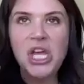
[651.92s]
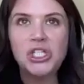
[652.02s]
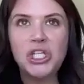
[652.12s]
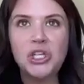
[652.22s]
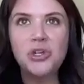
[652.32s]

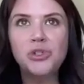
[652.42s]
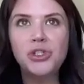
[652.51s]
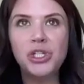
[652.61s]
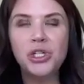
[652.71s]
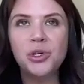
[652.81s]
Do you
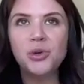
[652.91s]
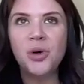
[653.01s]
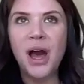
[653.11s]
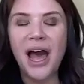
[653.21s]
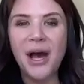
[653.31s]

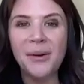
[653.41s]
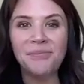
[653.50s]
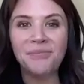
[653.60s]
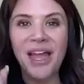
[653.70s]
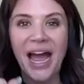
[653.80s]
do,
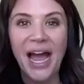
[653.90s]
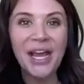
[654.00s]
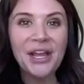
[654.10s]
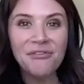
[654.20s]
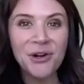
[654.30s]
I
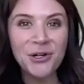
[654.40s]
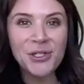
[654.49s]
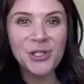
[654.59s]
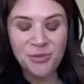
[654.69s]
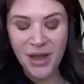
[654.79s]
have
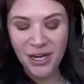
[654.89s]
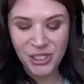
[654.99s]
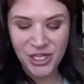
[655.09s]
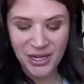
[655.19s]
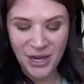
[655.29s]
heard you
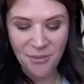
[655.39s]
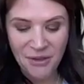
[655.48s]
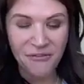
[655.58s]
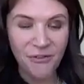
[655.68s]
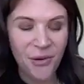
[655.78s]
mention
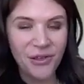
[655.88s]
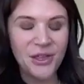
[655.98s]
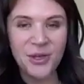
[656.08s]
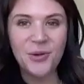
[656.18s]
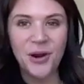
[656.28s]
before
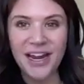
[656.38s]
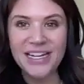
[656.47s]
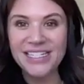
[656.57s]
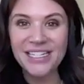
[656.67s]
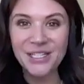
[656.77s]
that you are a
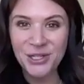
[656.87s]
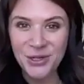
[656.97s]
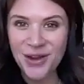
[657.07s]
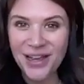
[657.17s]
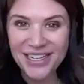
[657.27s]

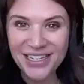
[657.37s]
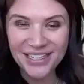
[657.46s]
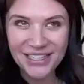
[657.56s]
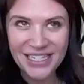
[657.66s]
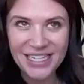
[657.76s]
D2,
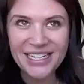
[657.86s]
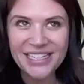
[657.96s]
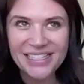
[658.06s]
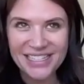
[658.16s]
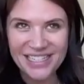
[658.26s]
DT,
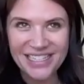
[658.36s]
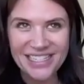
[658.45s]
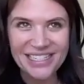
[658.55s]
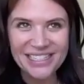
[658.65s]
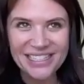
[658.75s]

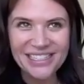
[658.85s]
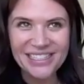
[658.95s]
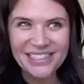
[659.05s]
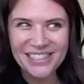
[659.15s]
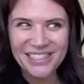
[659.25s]

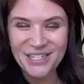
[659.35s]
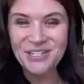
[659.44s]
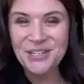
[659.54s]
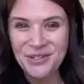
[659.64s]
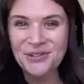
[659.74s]

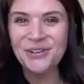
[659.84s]
D2.